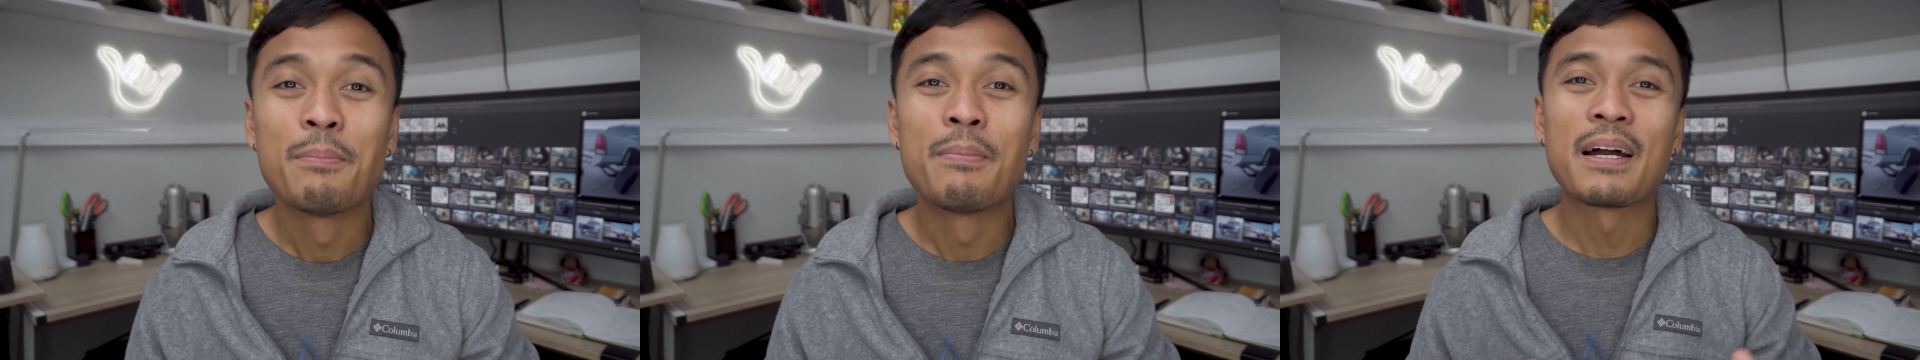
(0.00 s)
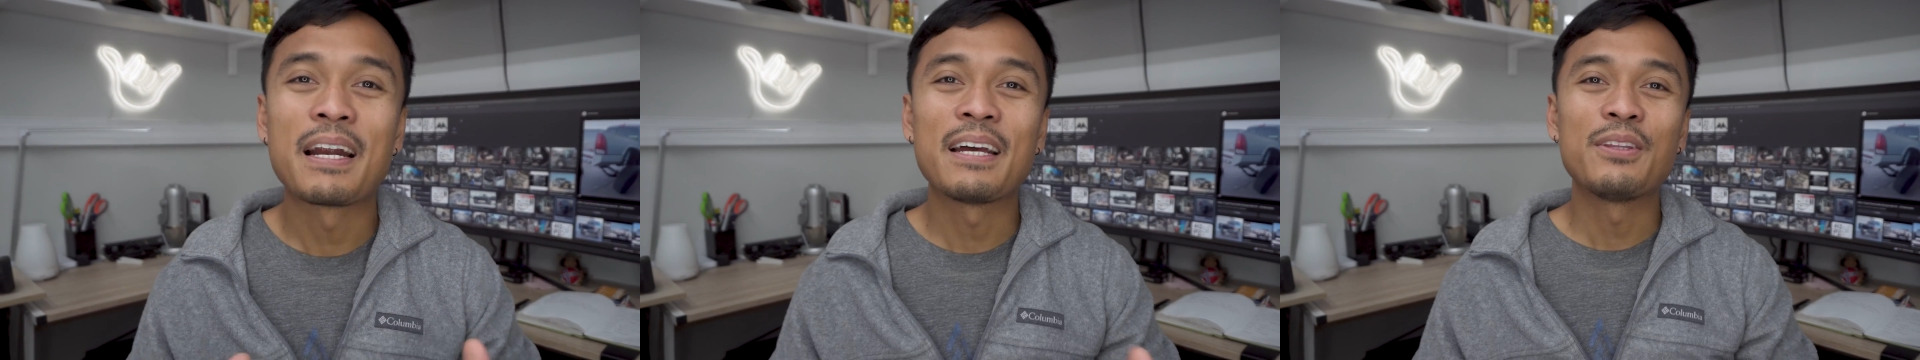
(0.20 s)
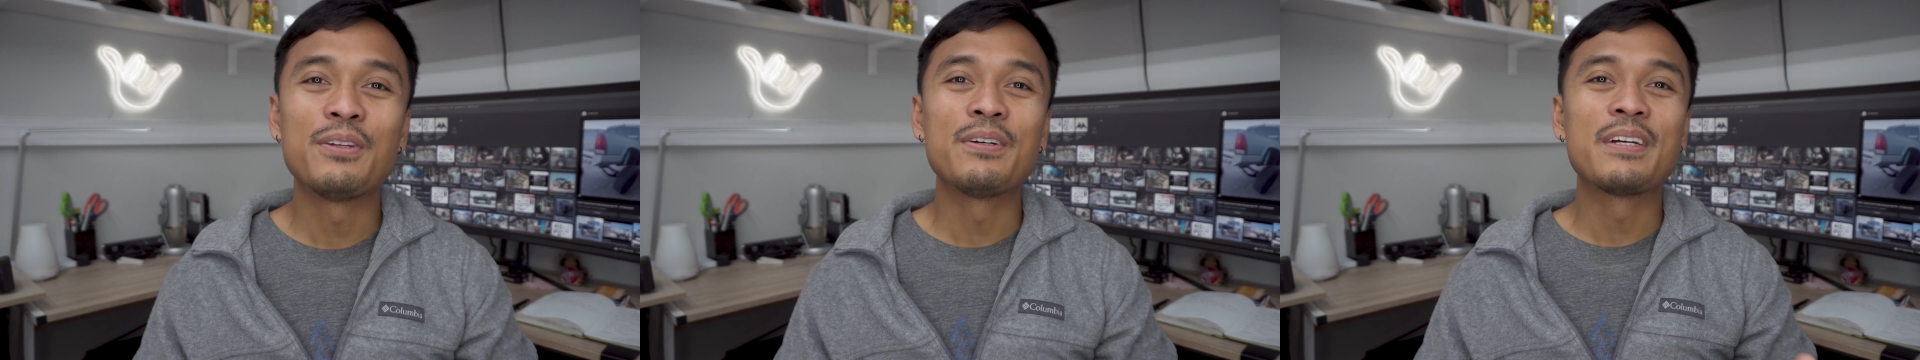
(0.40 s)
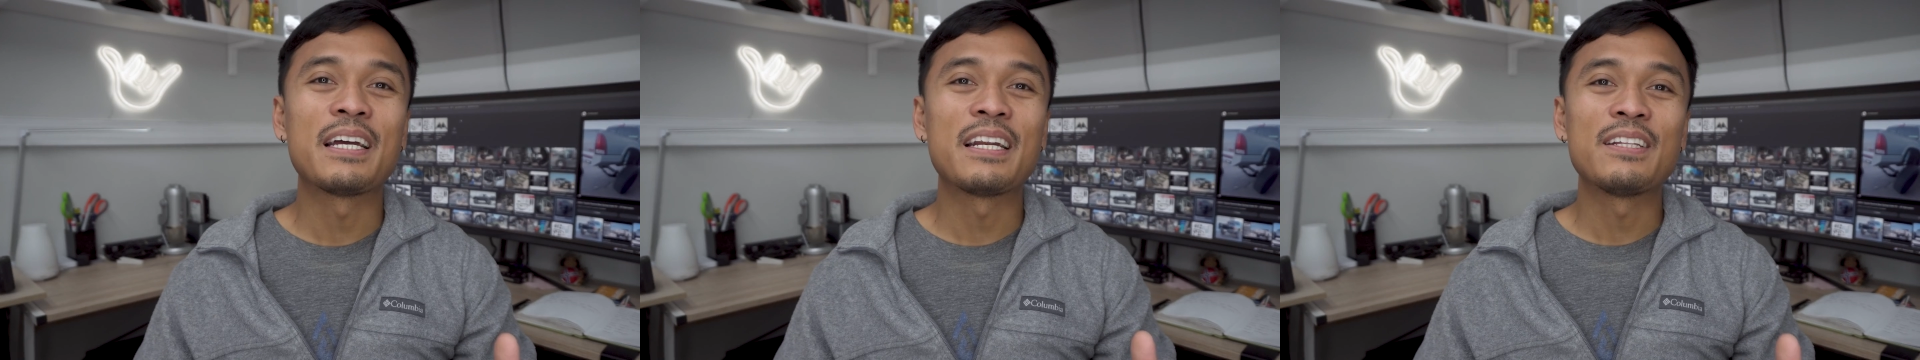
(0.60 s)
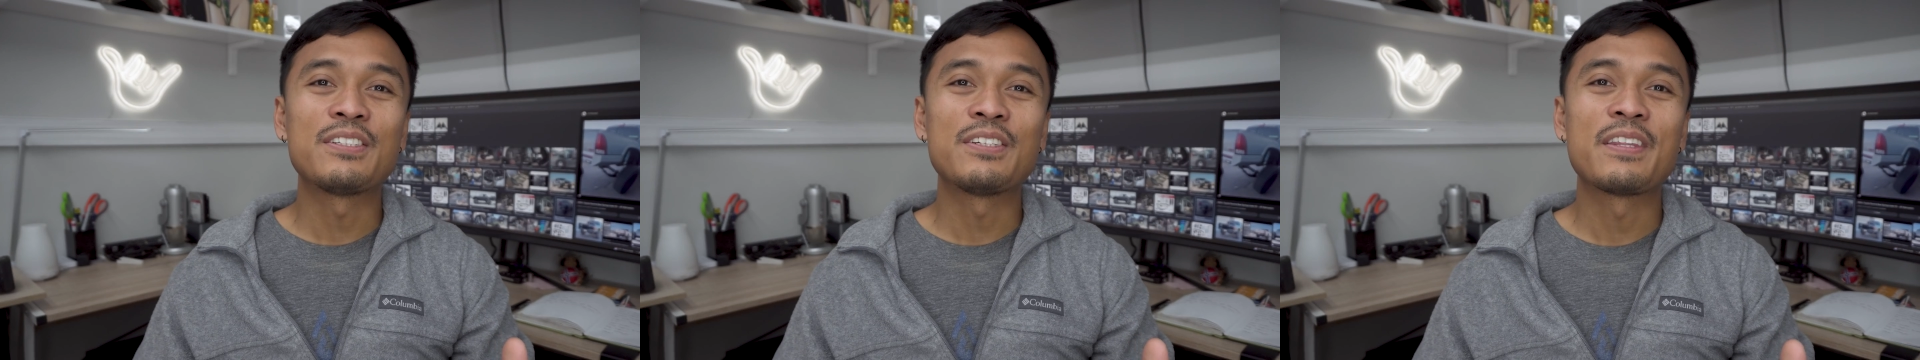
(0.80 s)
but I do
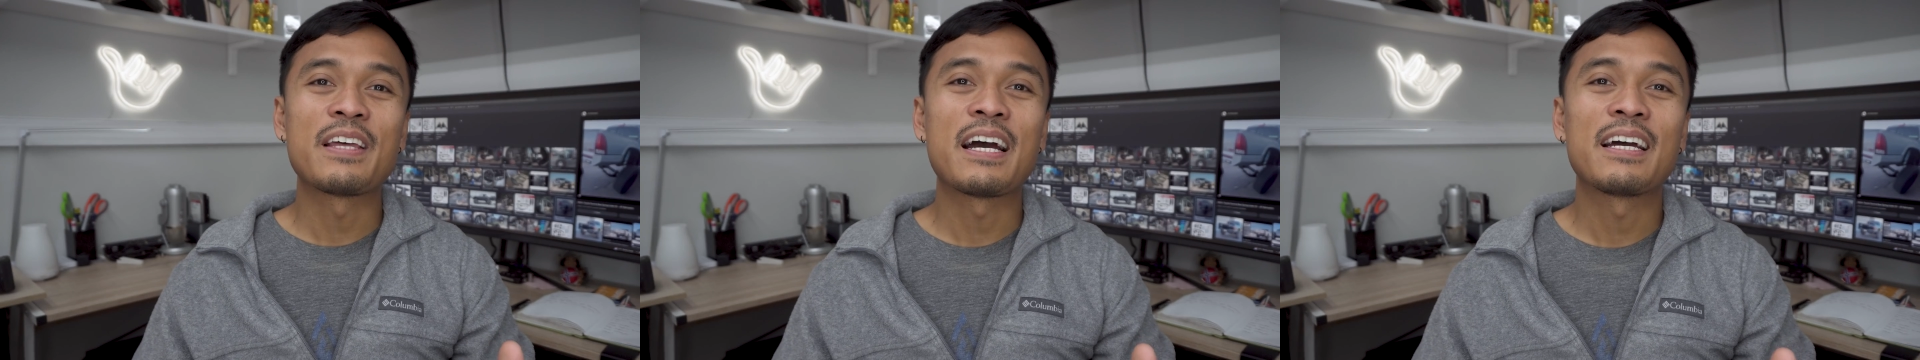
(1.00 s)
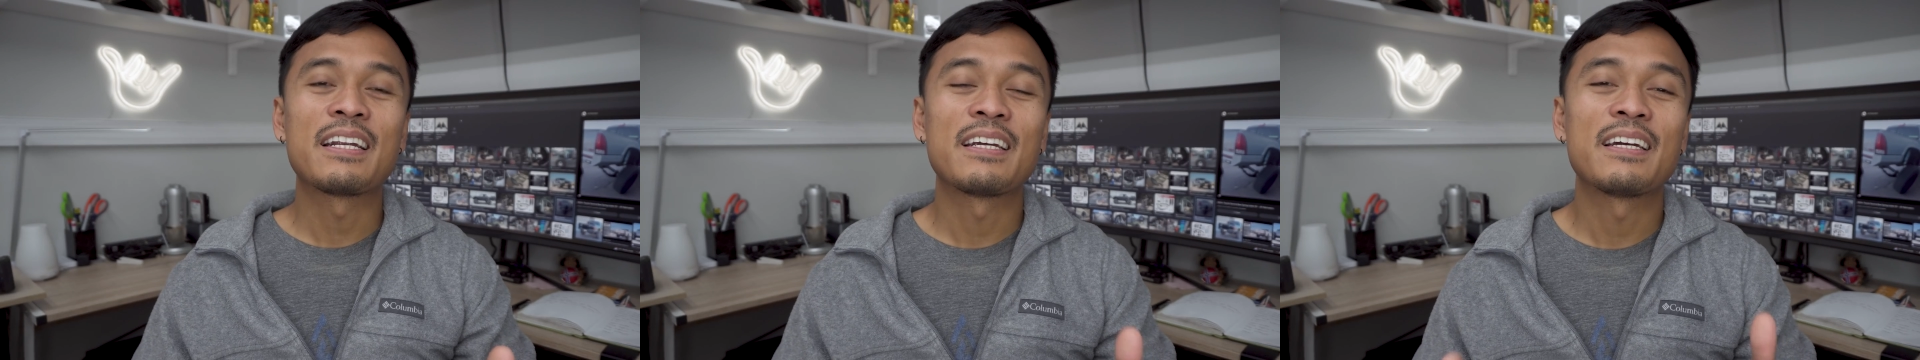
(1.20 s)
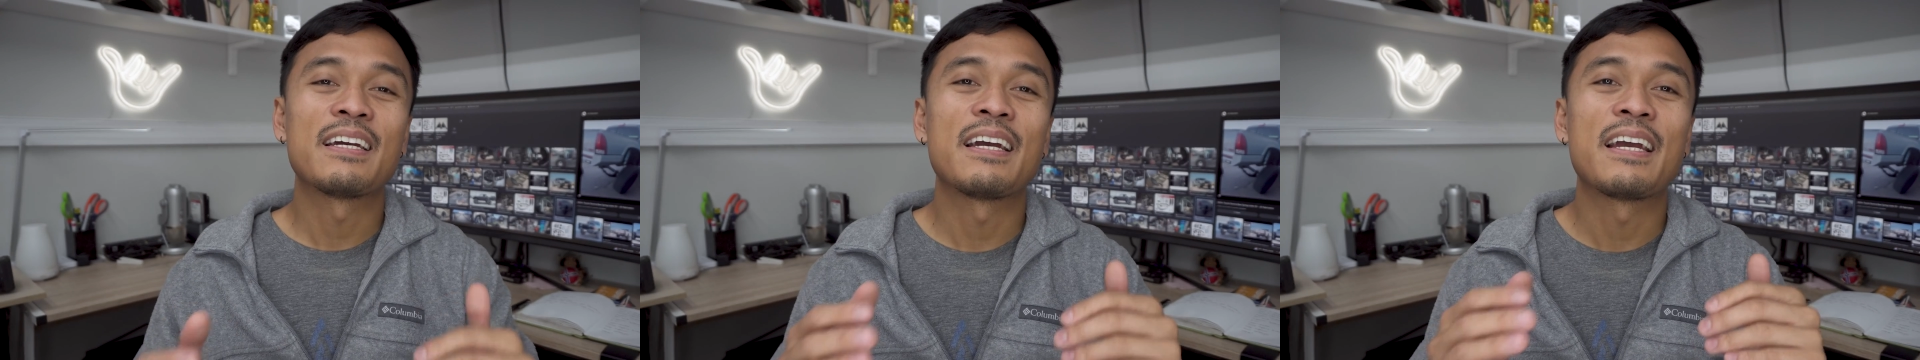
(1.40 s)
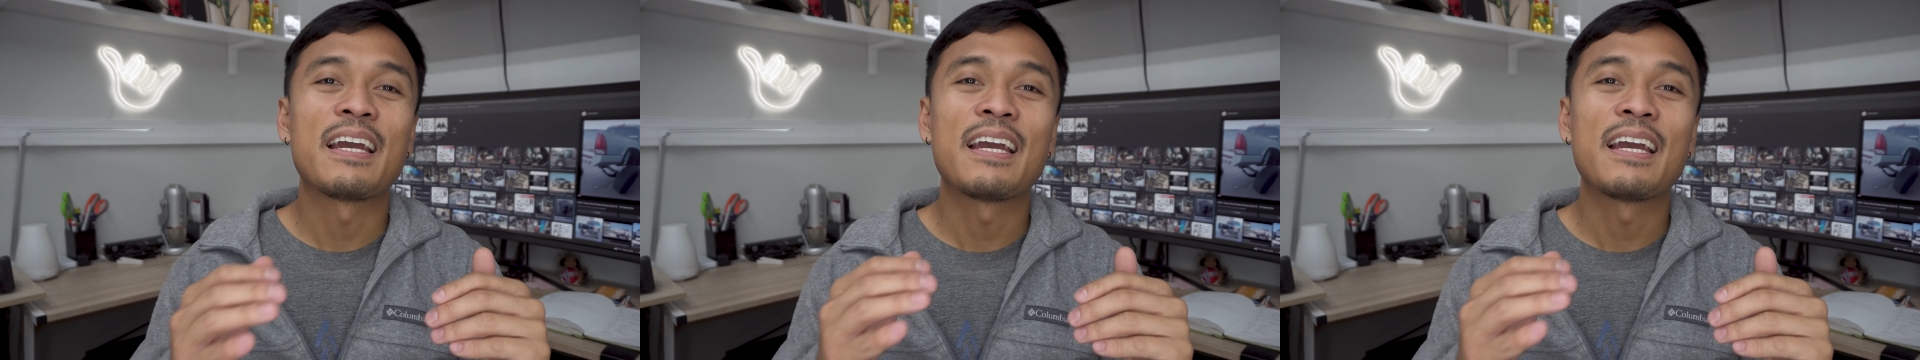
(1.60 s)
get into that